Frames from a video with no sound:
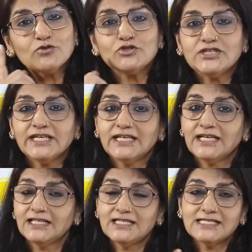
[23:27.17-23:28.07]
You could take
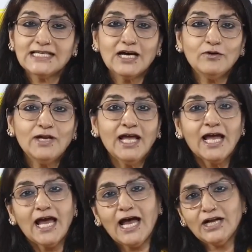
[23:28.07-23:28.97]
another sound
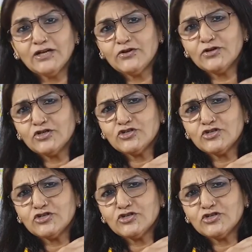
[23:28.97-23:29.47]
and